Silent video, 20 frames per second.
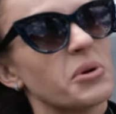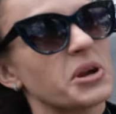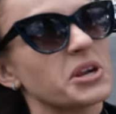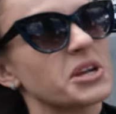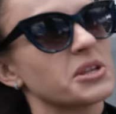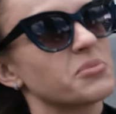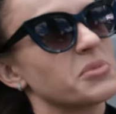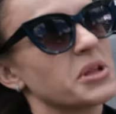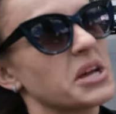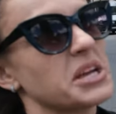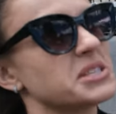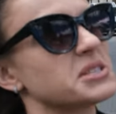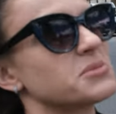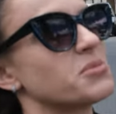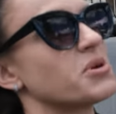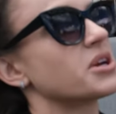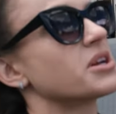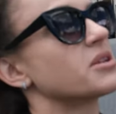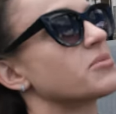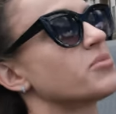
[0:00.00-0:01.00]
marketplace,
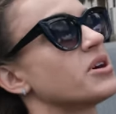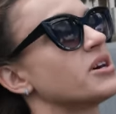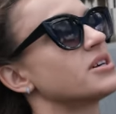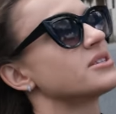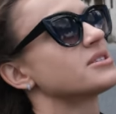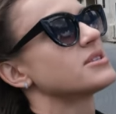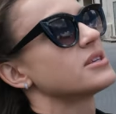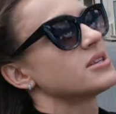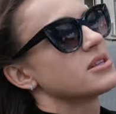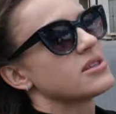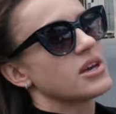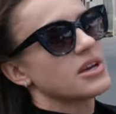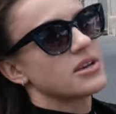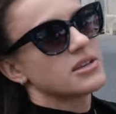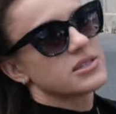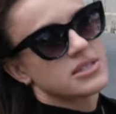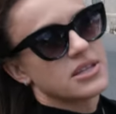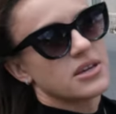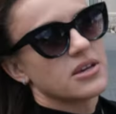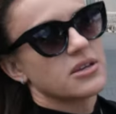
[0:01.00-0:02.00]
marketplatz, they
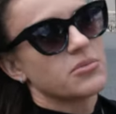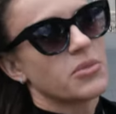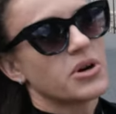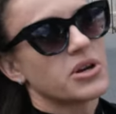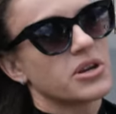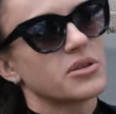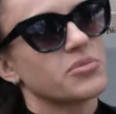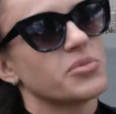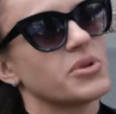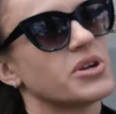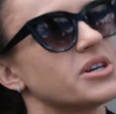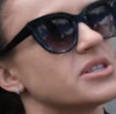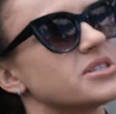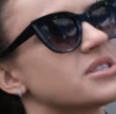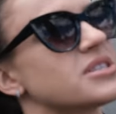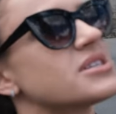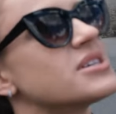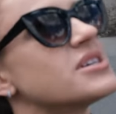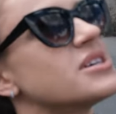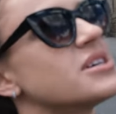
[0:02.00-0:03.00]
say it marketplatz.